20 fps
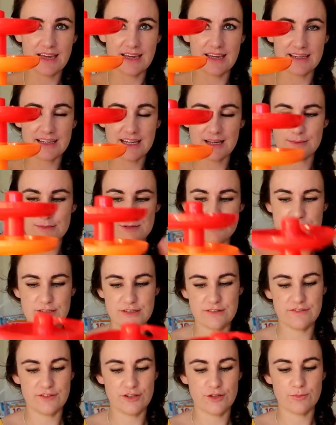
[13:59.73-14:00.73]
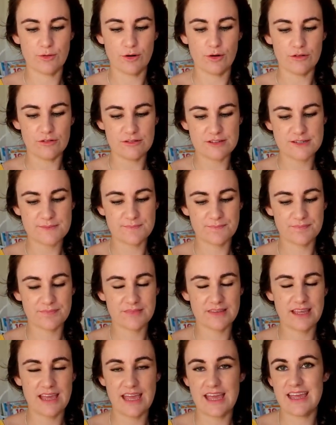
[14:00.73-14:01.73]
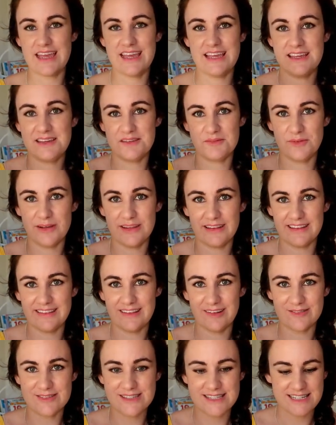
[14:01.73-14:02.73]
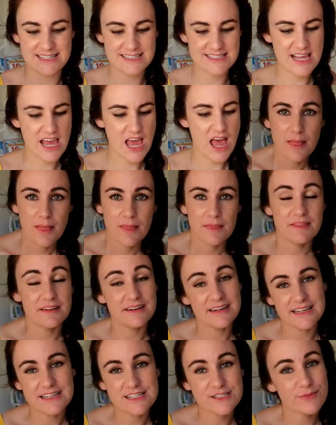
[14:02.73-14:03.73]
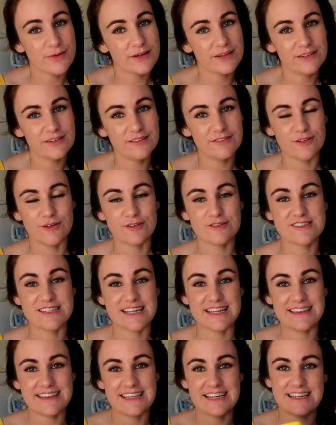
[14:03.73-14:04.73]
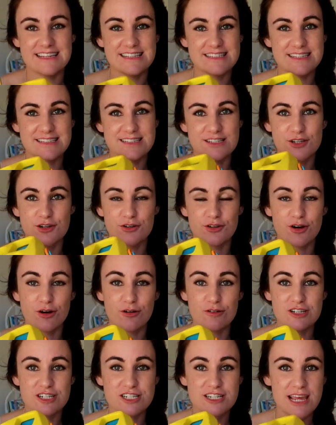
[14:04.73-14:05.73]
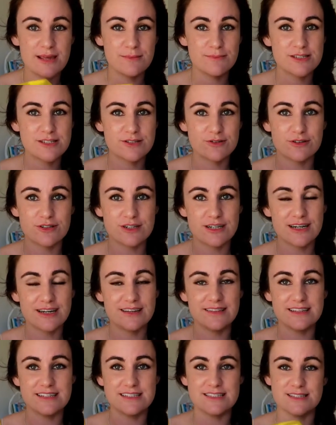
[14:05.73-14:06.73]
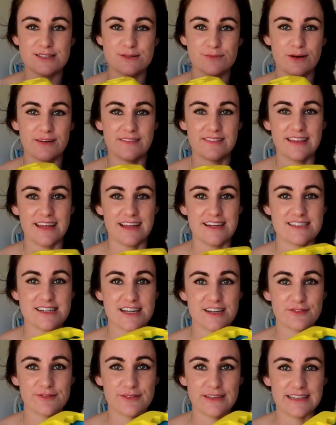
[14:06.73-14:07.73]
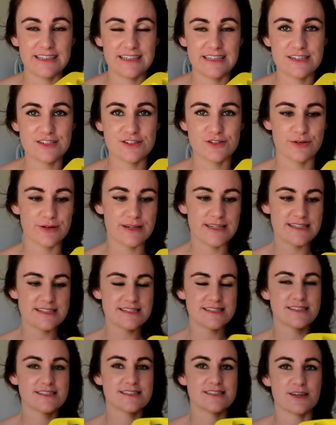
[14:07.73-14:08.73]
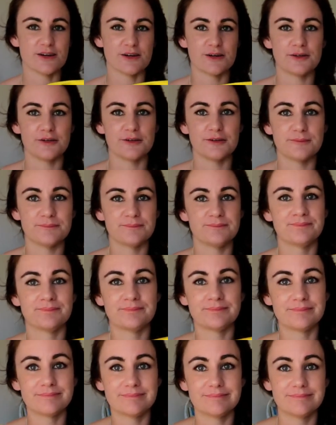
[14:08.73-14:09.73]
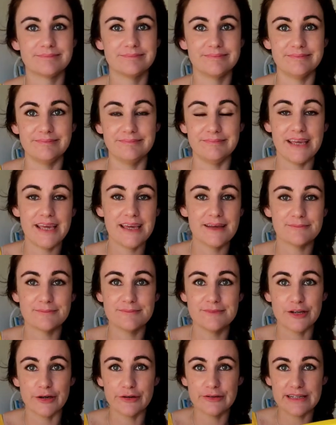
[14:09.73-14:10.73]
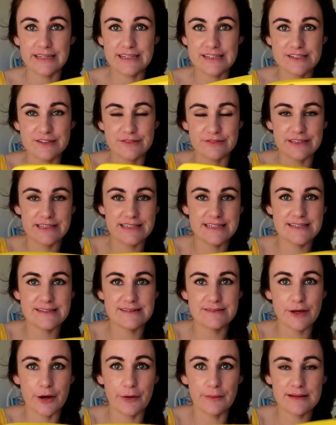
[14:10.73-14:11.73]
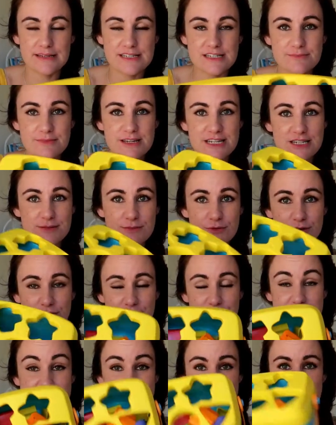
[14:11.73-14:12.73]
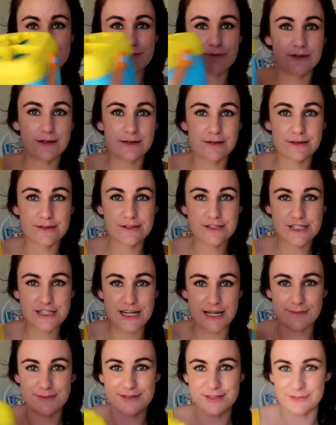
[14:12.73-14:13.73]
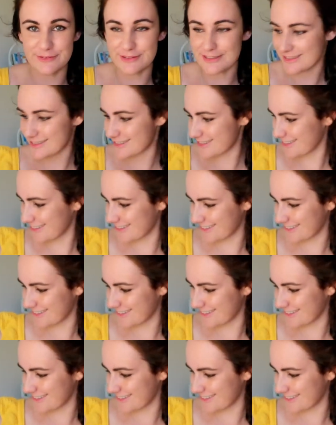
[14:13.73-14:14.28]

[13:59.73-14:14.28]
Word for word: It comes with a few balls. He really loves this. The next one, you've all seen these, is a good old shape sorter. This is one that Jed really enjoys, so yeah, don't need to really go into much more. It's just one of those shape sorters.